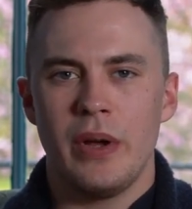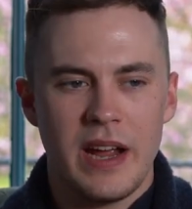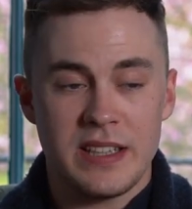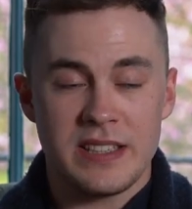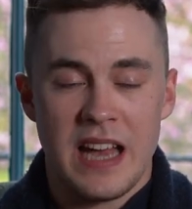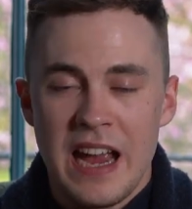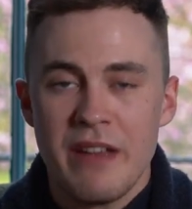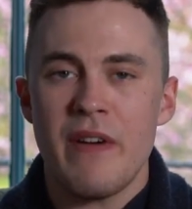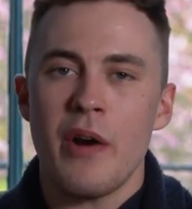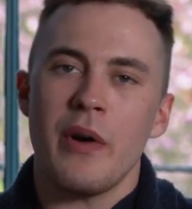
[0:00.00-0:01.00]
It's
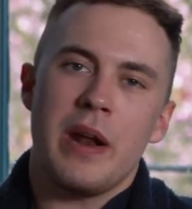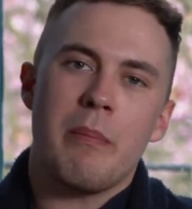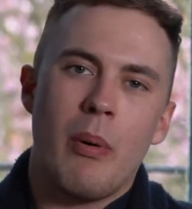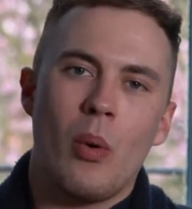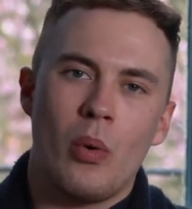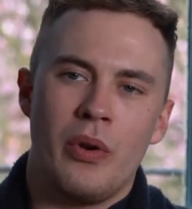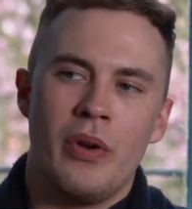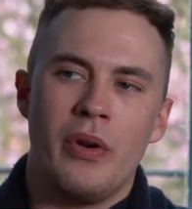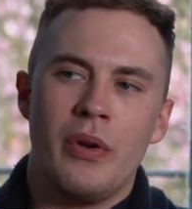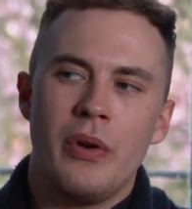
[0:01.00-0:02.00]
a very
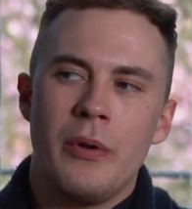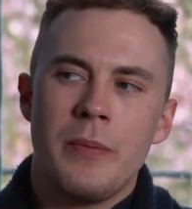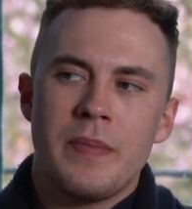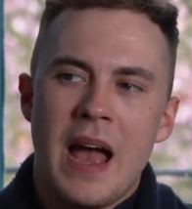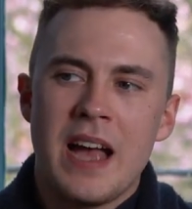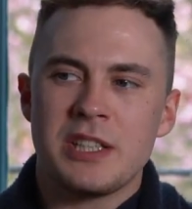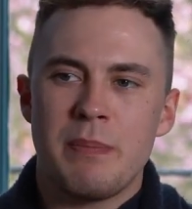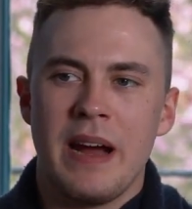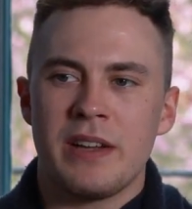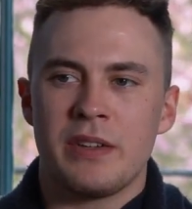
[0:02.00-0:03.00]
important
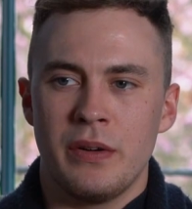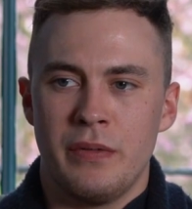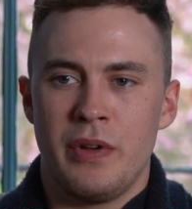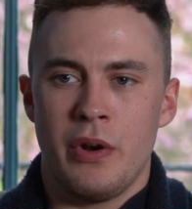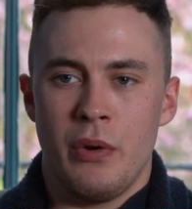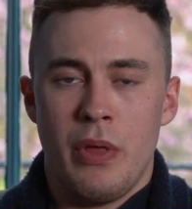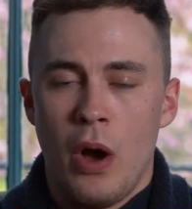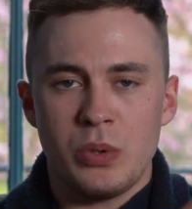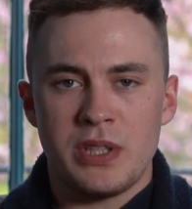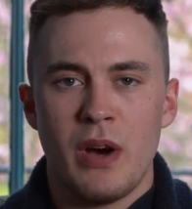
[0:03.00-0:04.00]
aspect of, the
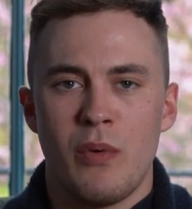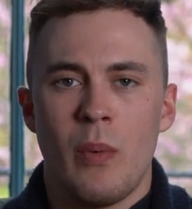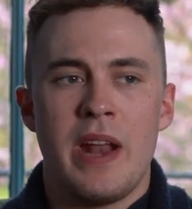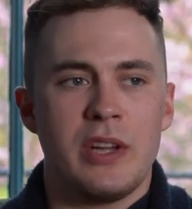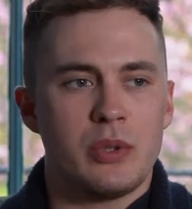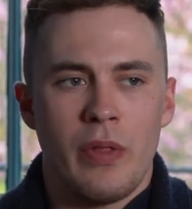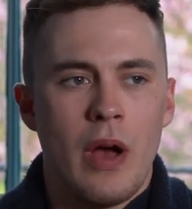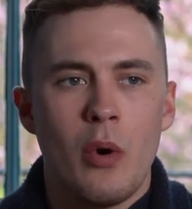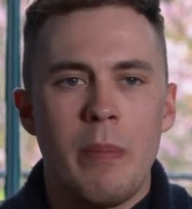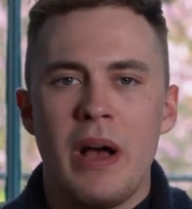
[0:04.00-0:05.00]
whole self-awareness or the
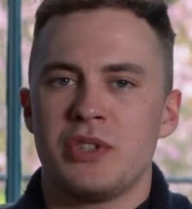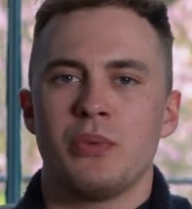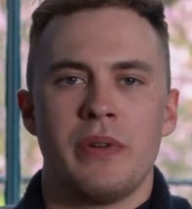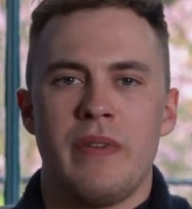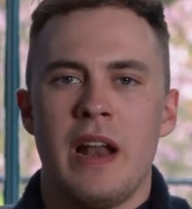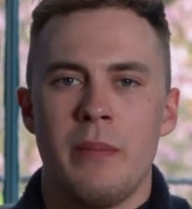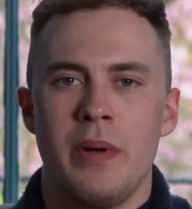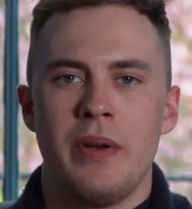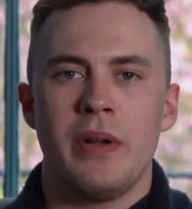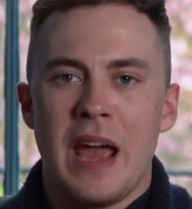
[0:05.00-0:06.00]
whole personal
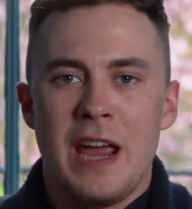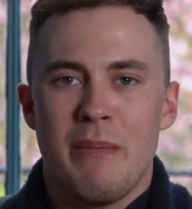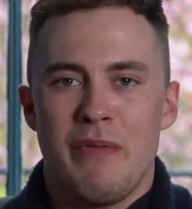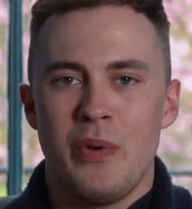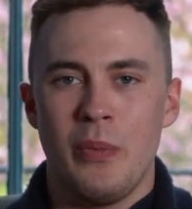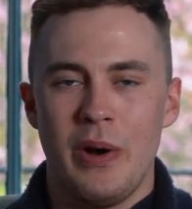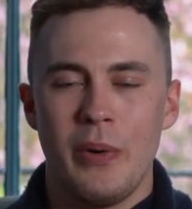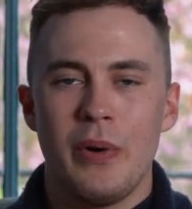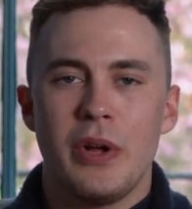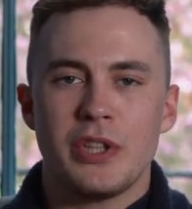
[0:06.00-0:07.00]
development game, if you
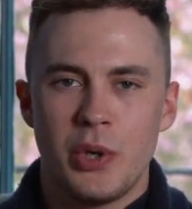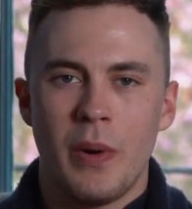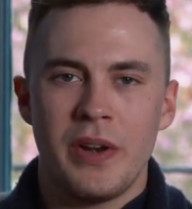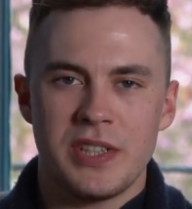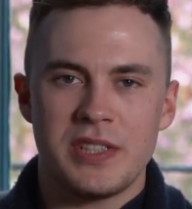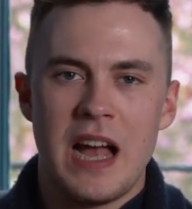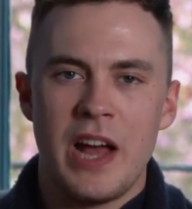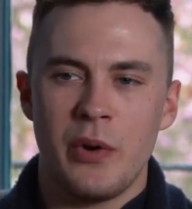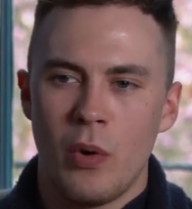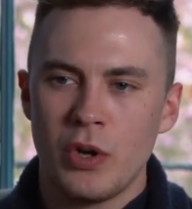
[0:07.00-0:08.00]
will, to
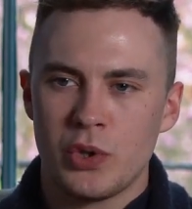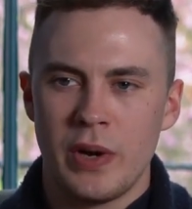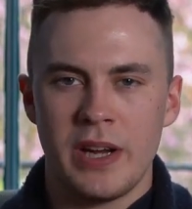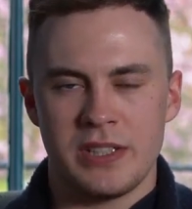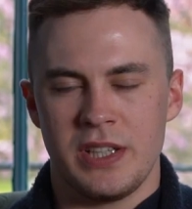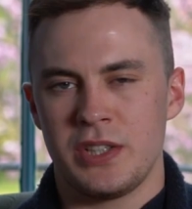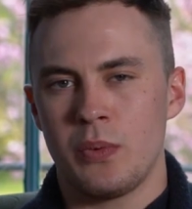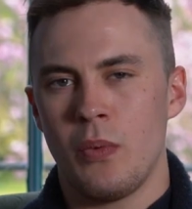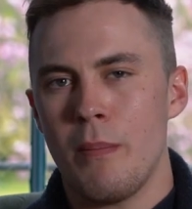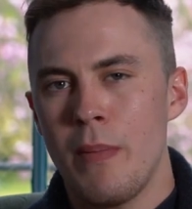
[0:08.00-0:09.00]
understand what triggers us,
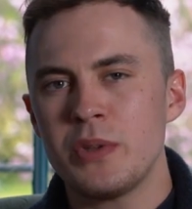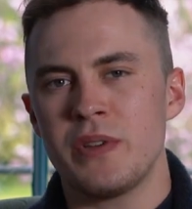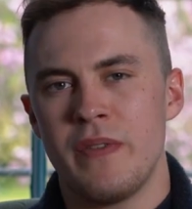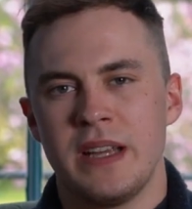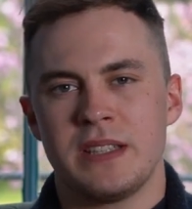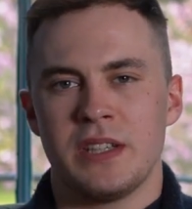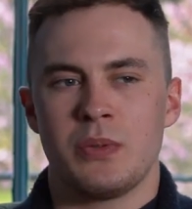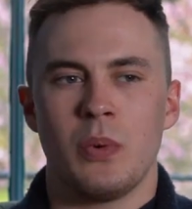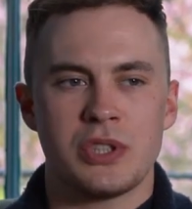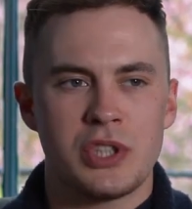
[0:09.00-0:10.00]
what motivates us,
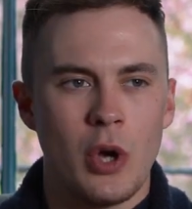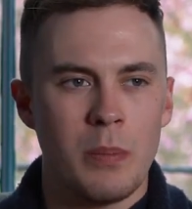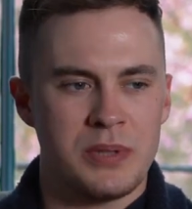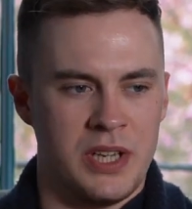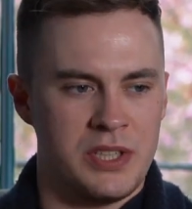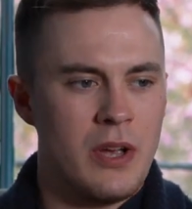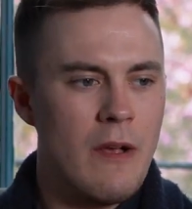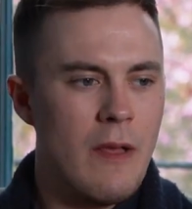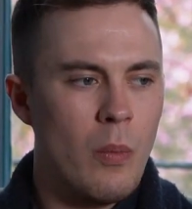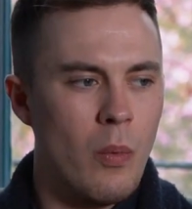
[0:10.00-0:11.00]
what stops us,
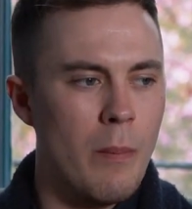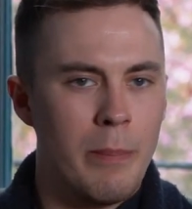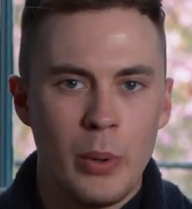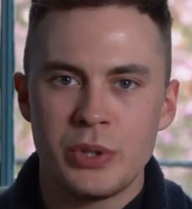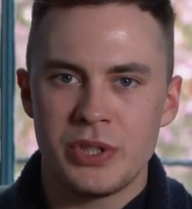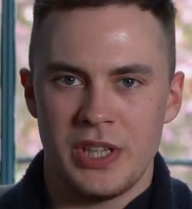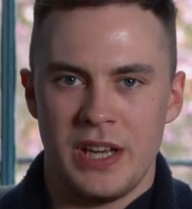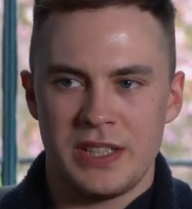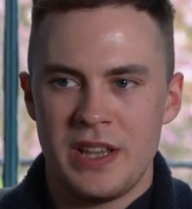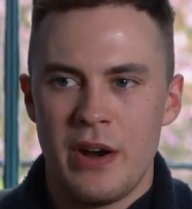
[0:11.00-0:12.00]
what boosts
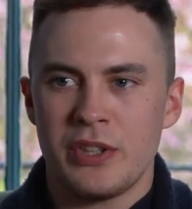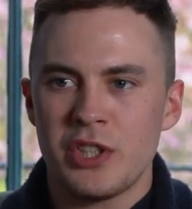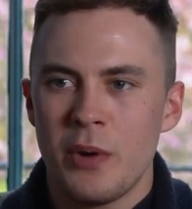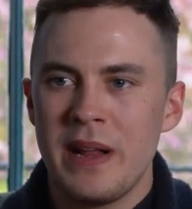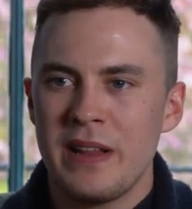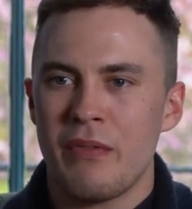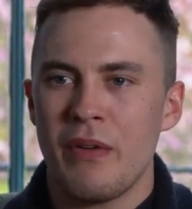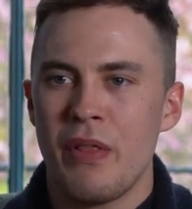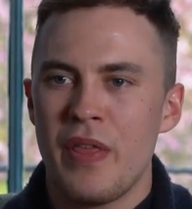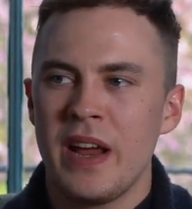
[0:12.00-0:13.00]
us. There are so many
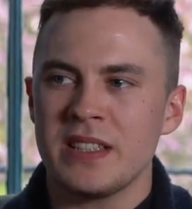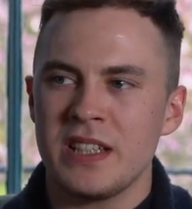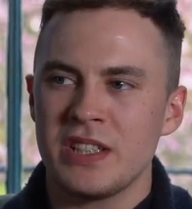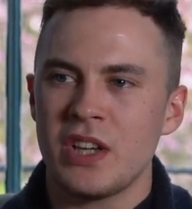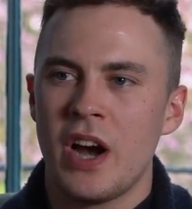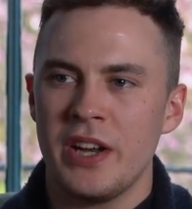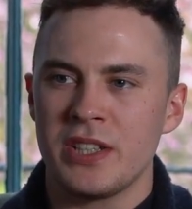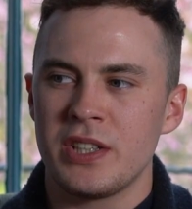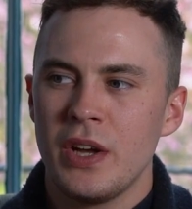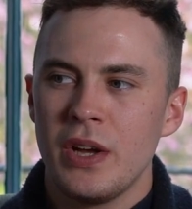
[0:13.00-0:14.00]
different things inside
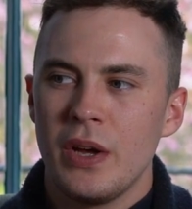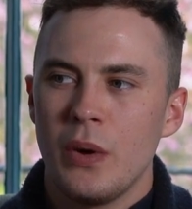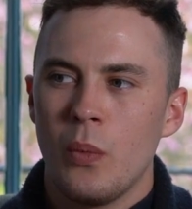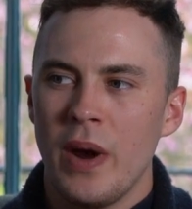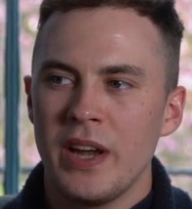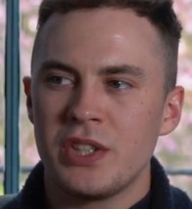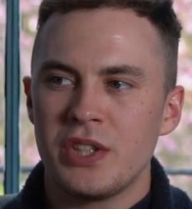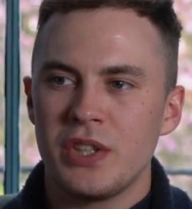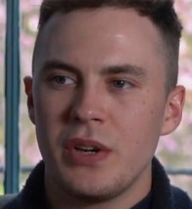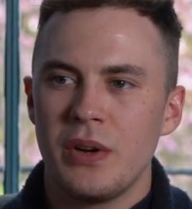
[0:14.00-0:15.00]
us
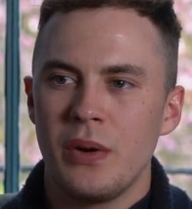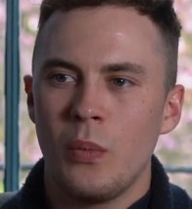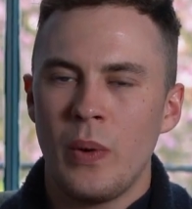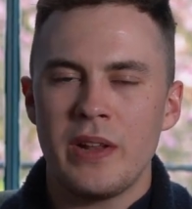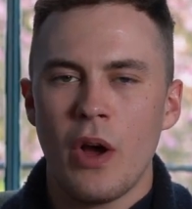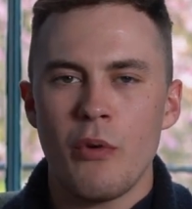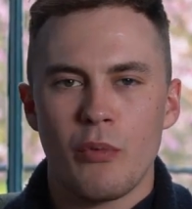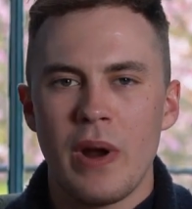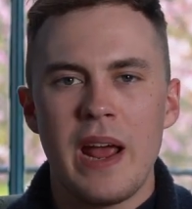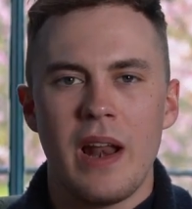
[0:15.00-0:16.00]
which we don't
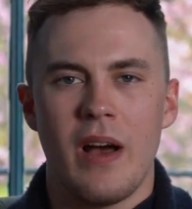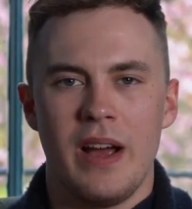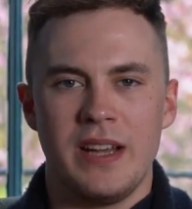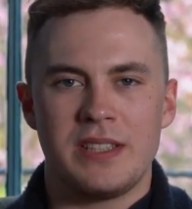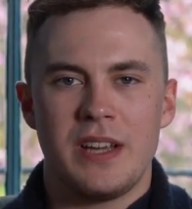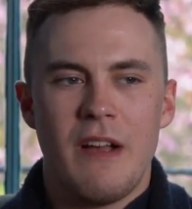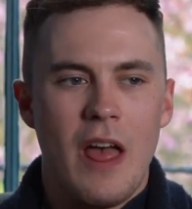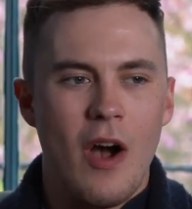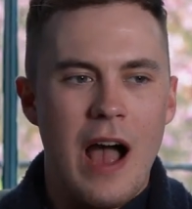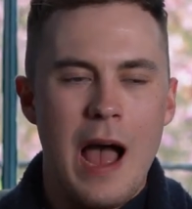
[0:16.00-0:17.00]
realize
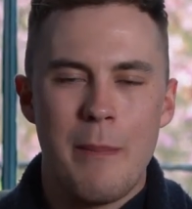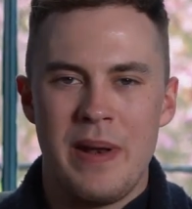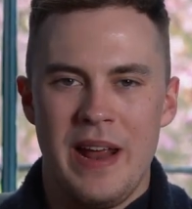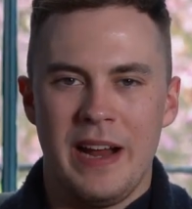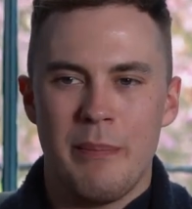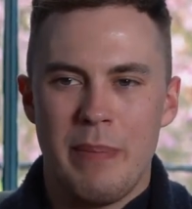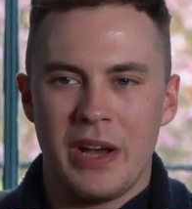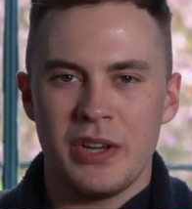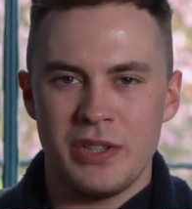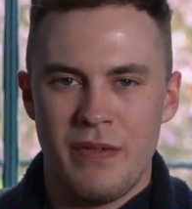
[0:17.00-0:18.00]
are happening
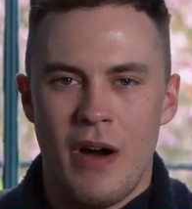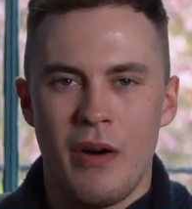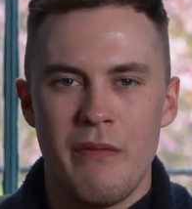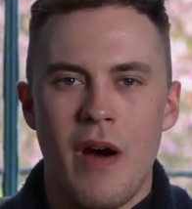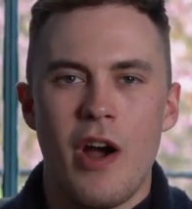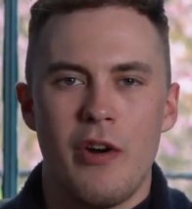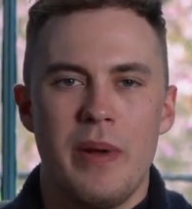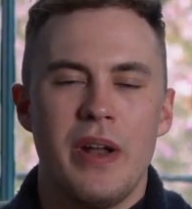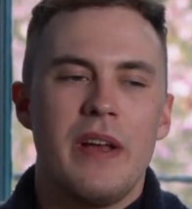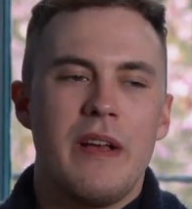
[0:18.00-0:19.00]
because of our environment.